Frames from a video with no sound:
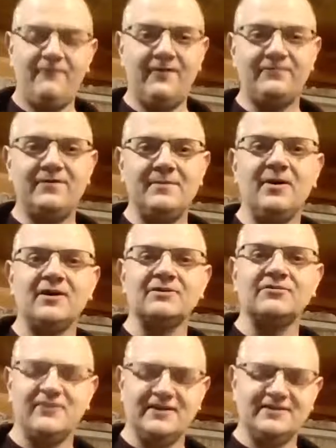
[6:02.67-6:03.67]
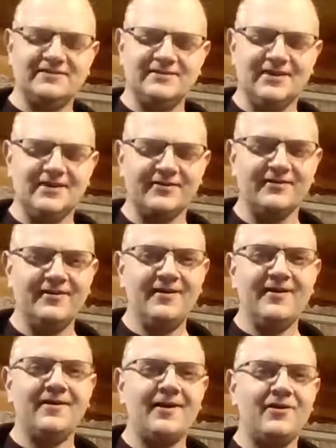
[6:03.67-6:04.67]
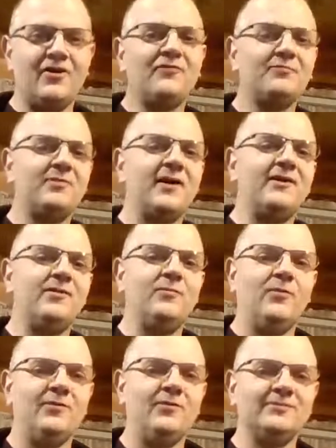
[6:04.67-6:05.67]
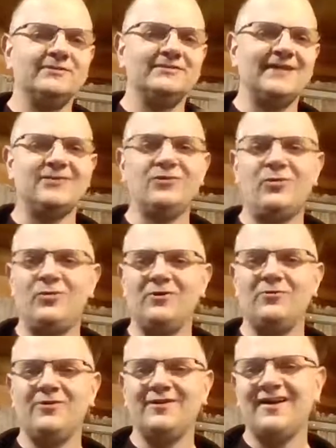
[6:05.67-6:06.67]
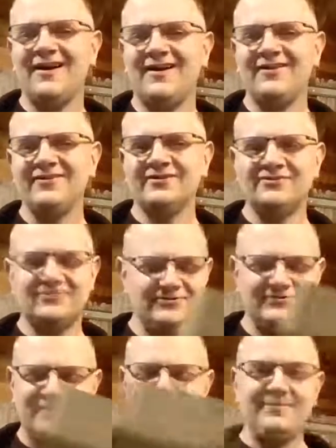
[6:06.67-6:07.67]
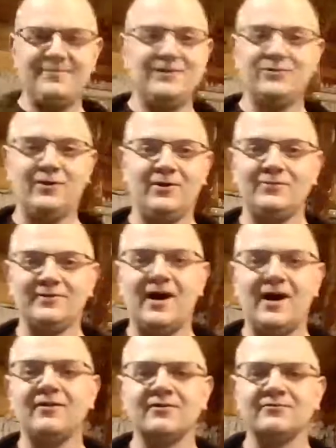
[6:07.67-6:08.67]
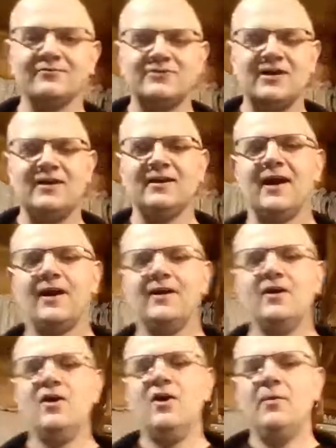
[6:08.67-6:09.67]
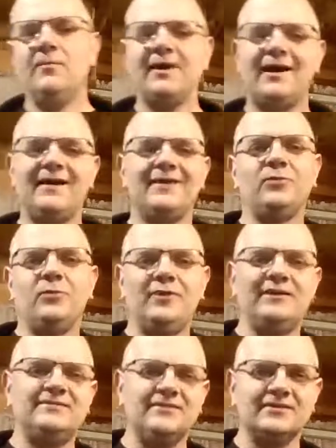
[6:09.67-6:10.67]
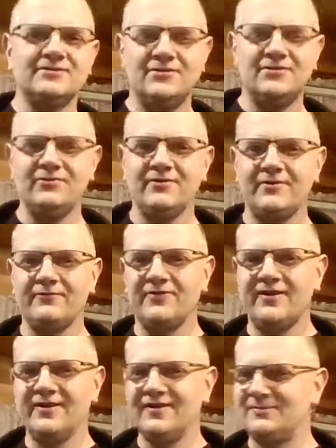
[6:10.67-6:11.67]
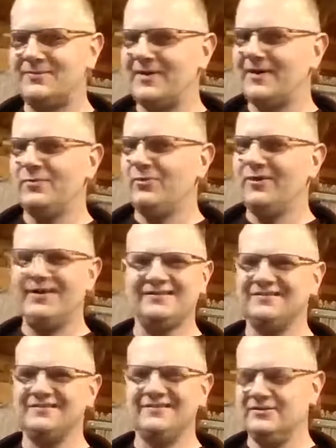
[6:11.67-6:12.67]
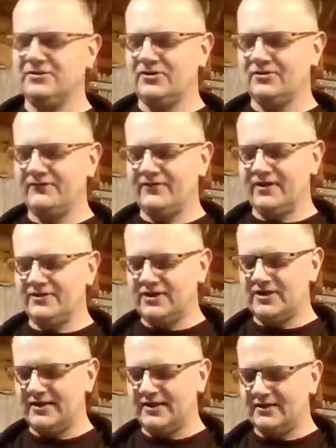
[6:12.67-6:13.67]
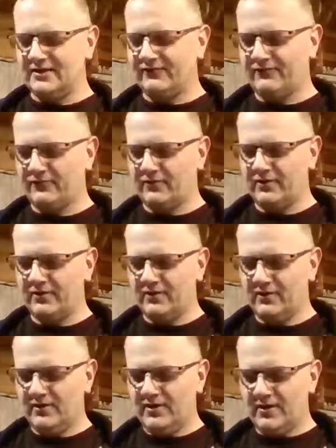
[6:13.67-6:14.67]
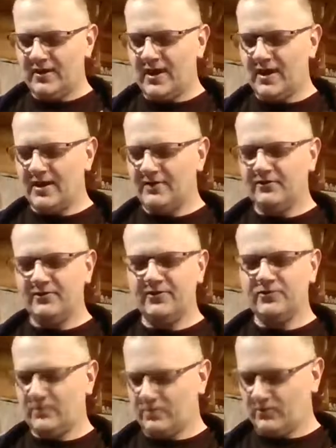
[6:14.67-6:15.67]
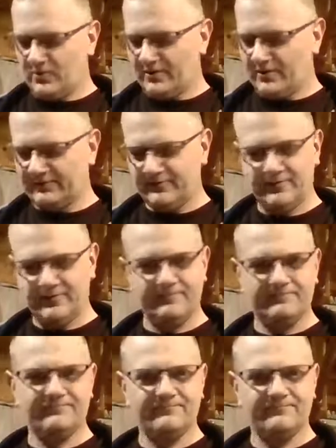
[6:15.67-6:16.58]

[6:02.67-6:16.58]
50 bucks for this sucker. That off-branded one was like $21. You can't beat $21 for chain guide, but I got a 26 tooth on the front of this bad boy, and it's hard to find chain guides for it. And I knew this one worked.